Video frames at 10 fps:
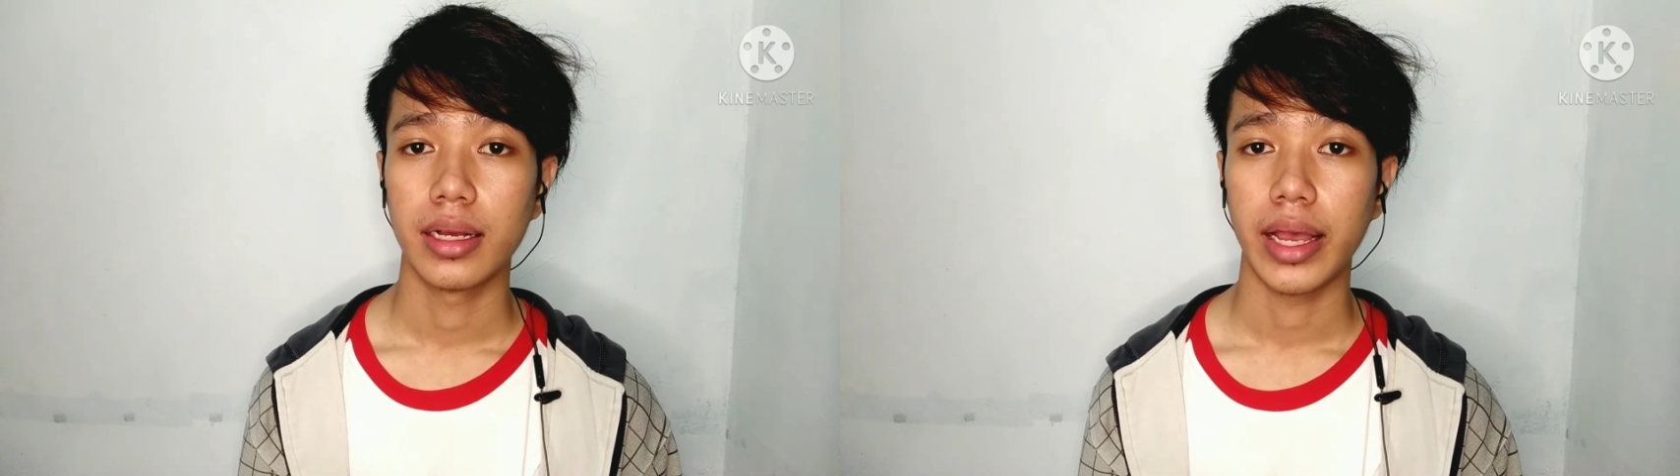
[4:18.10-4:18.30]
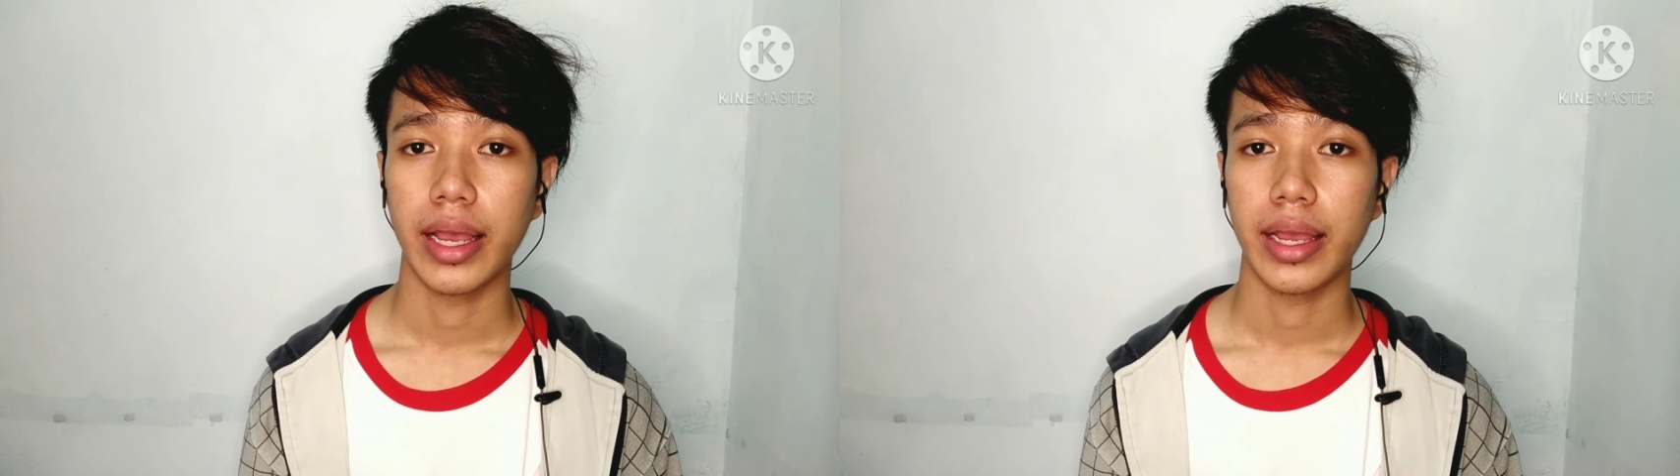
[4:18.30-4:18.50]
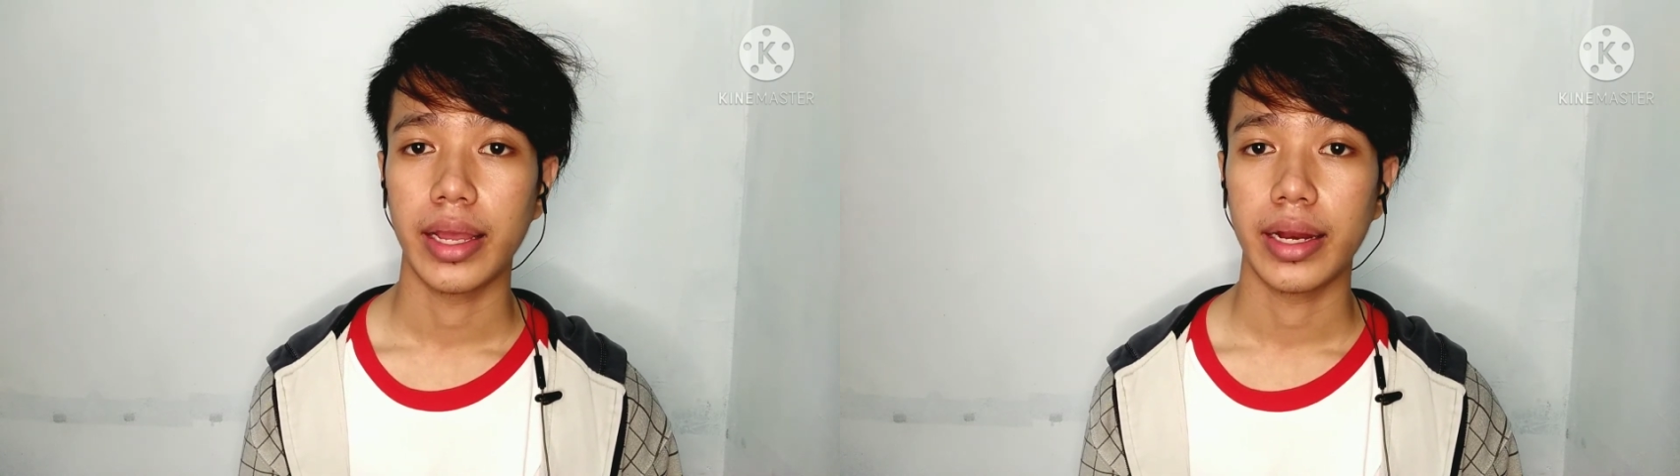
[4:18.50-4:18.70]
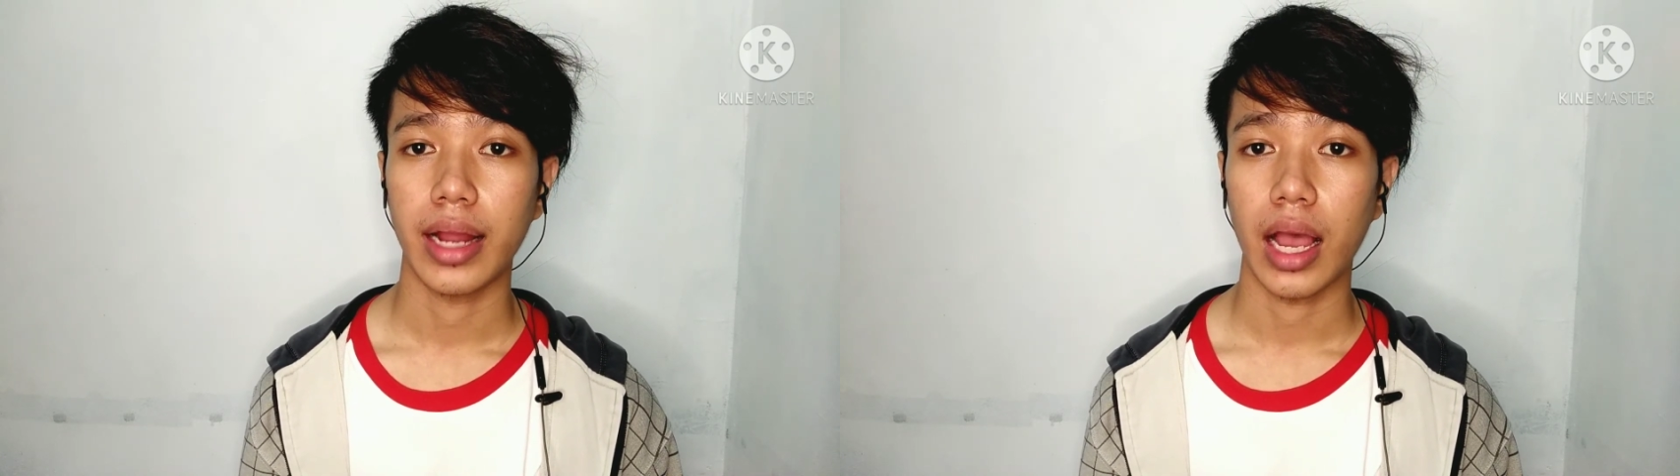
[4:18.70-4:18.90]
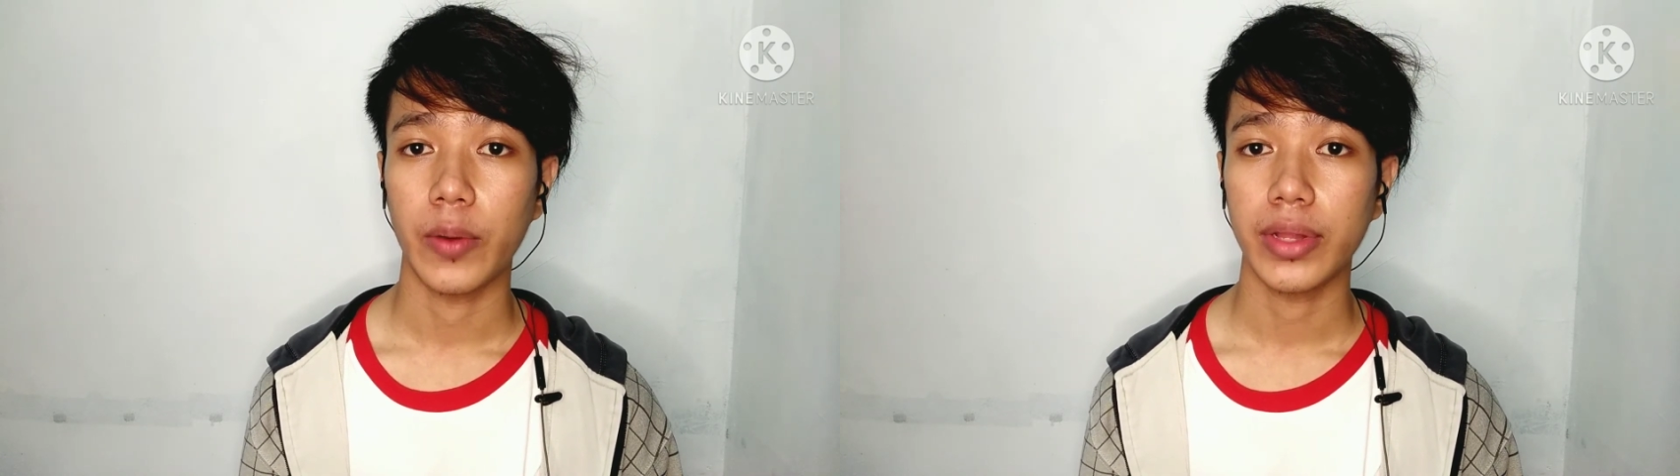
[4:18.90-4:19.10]
And
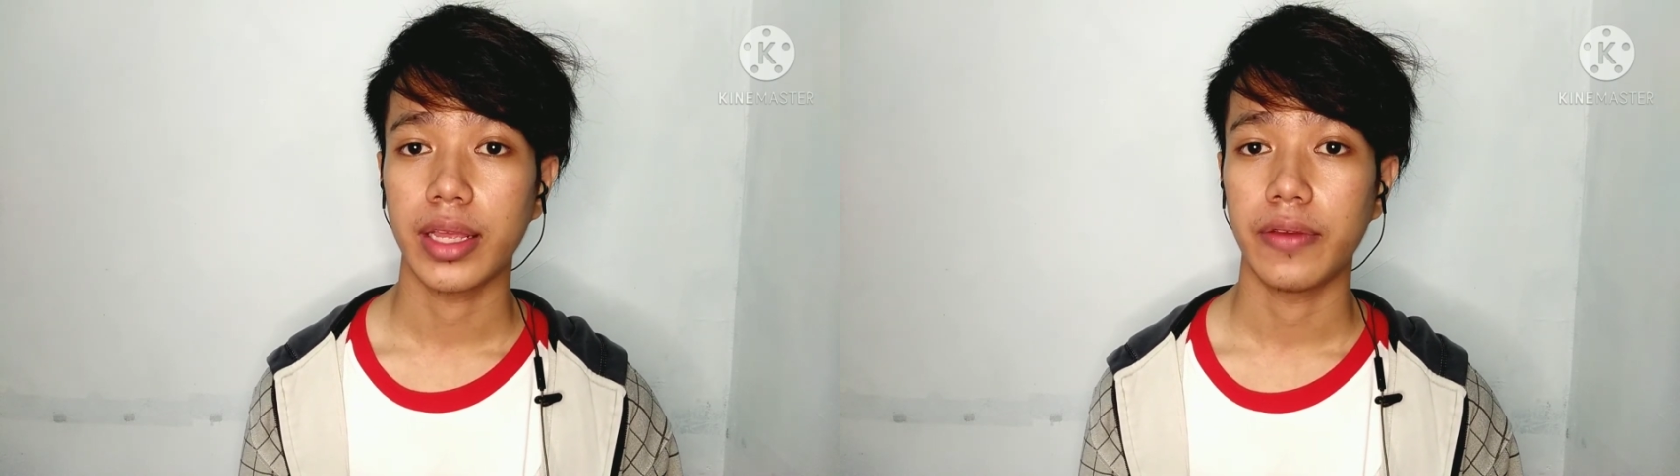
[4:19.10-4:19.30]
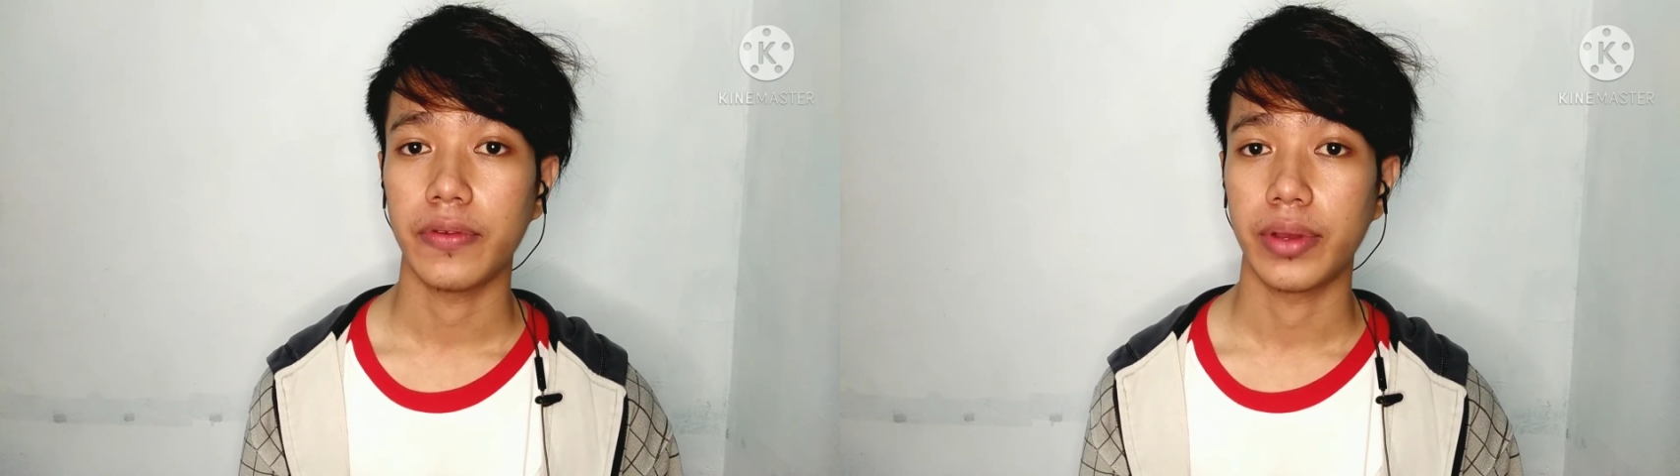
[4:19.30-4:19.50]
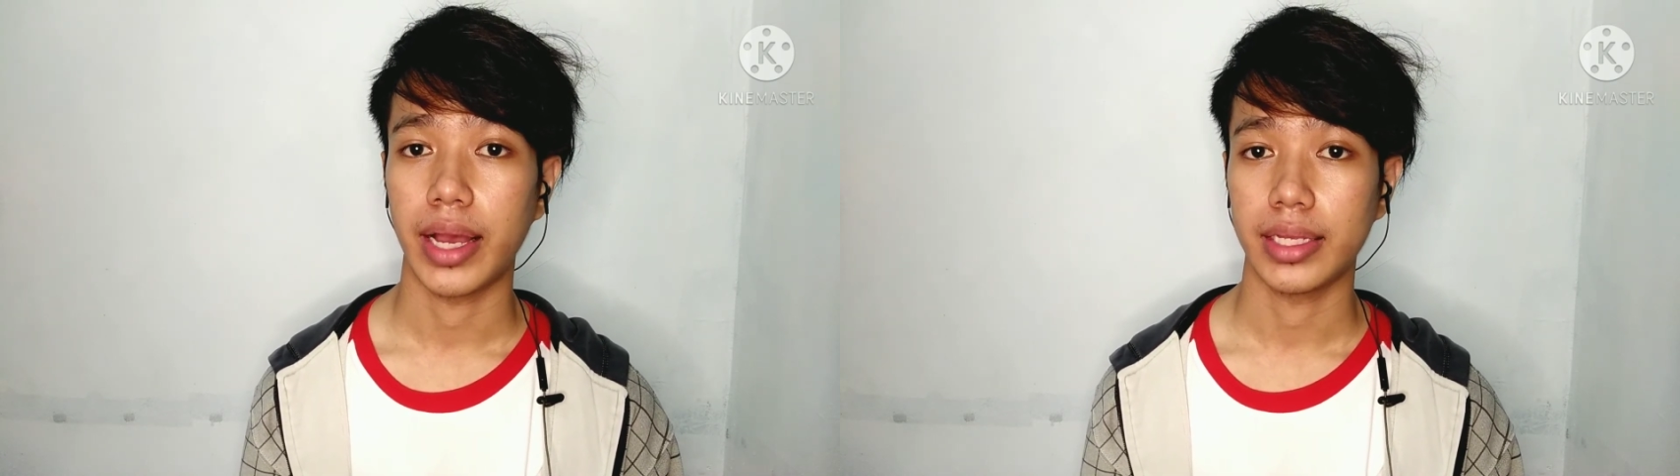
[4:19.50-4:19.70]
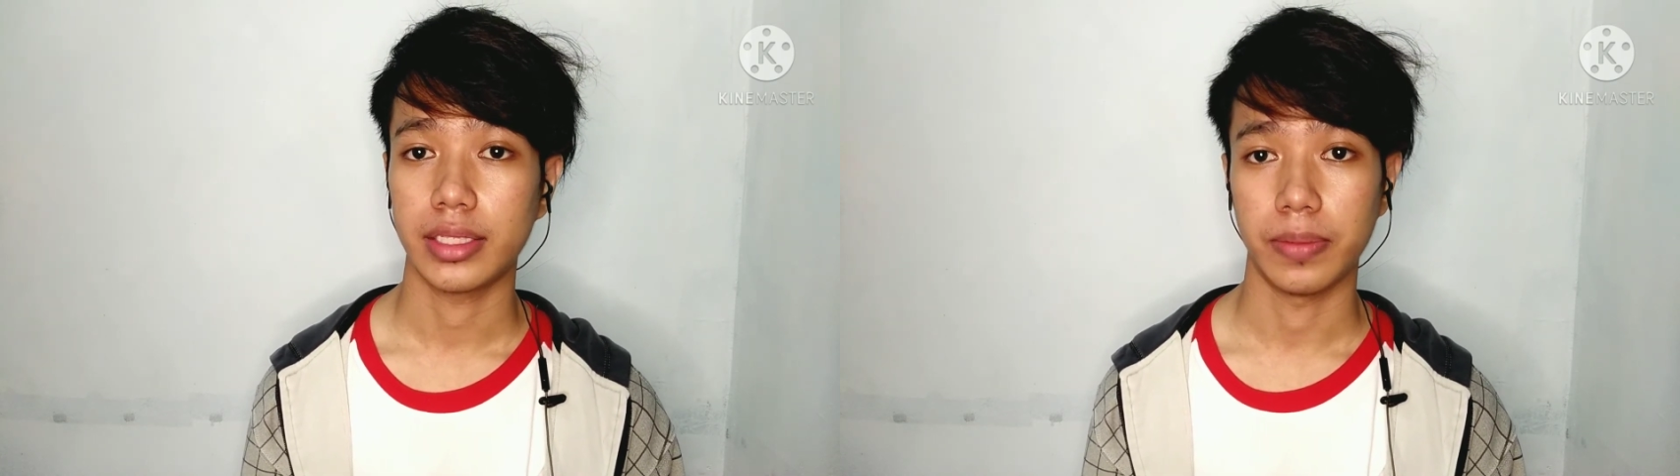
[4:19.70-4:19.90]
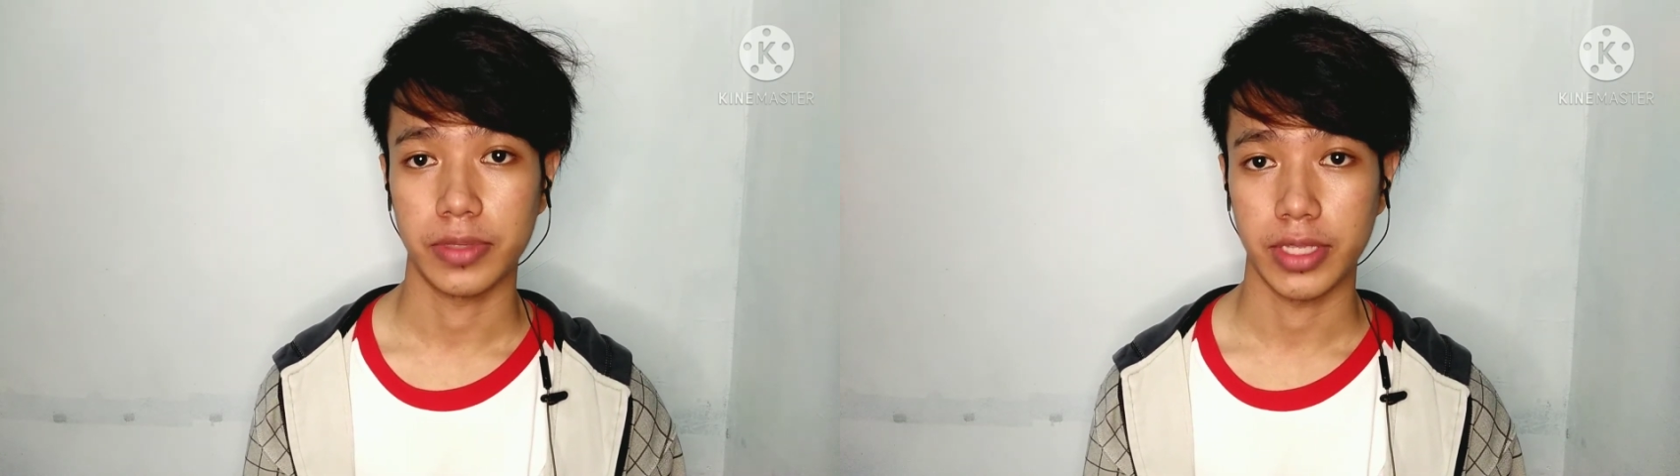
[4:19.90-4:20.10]
I will give you guys
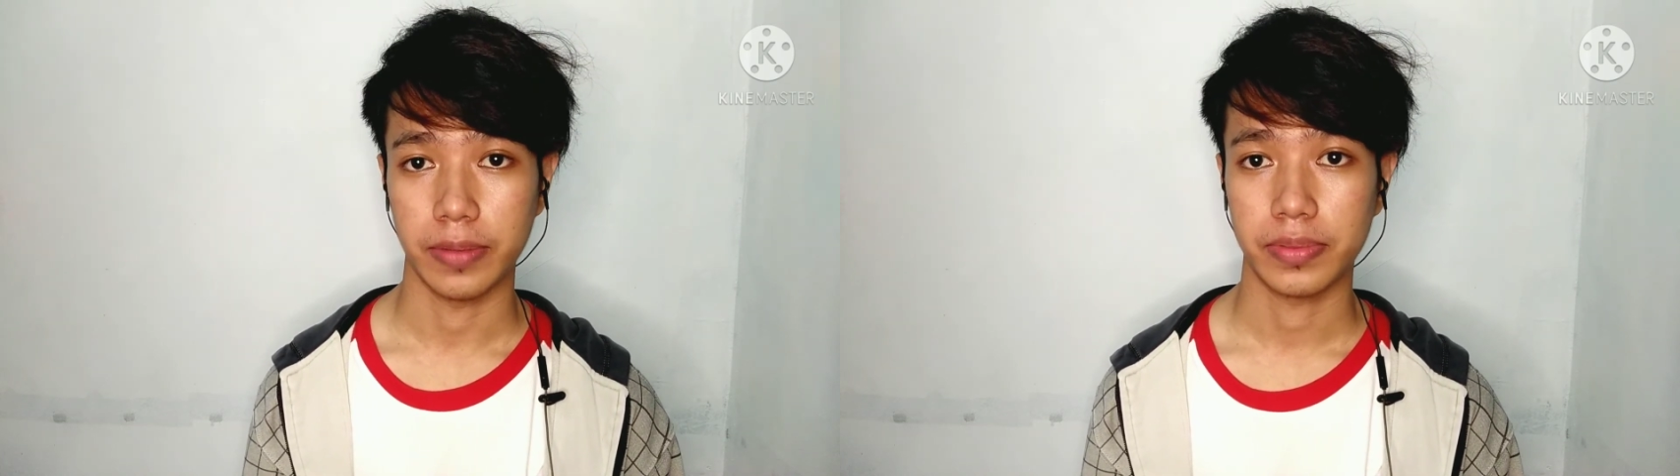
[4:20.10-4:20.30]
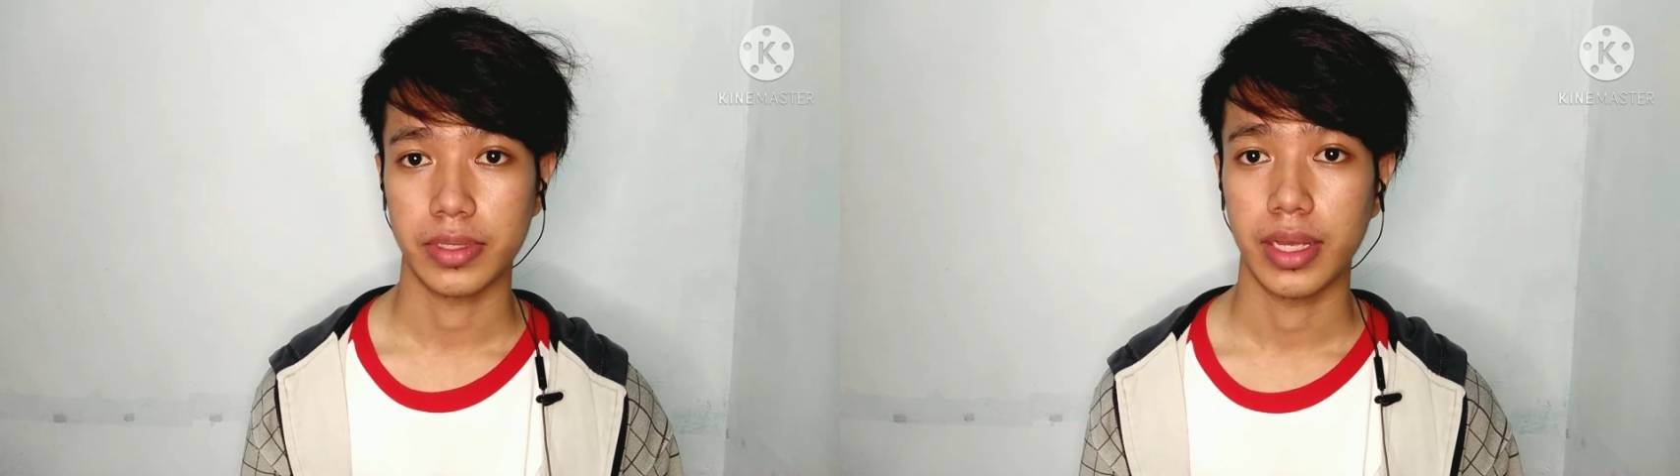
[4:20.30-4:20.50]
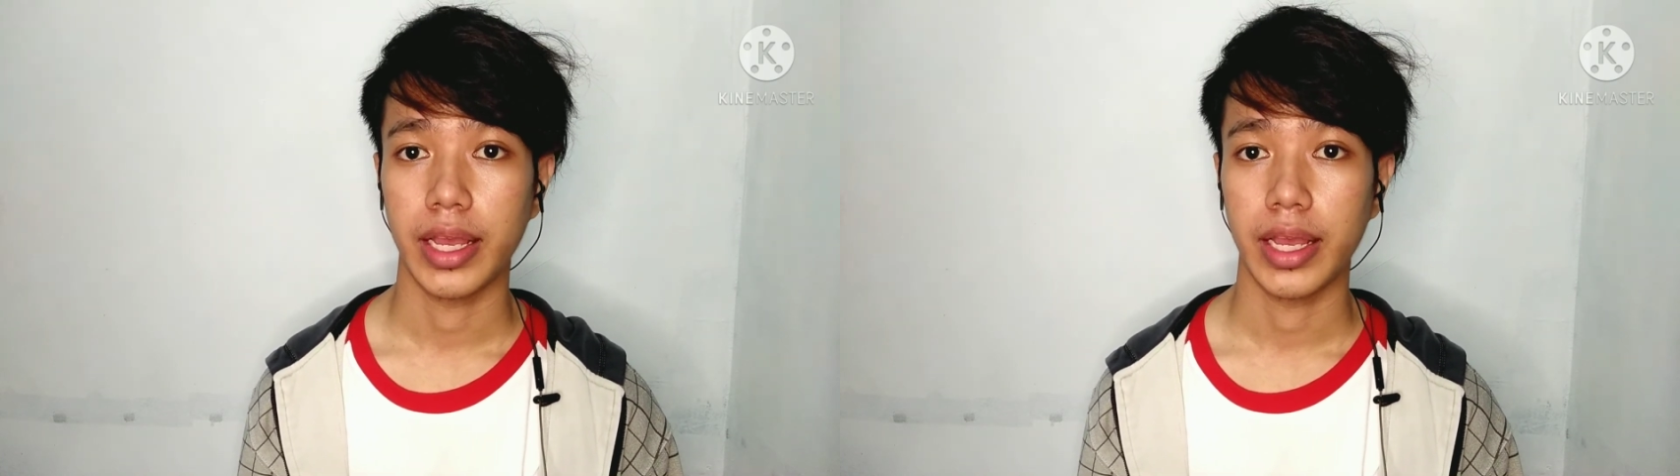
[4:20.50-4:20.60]
some tips.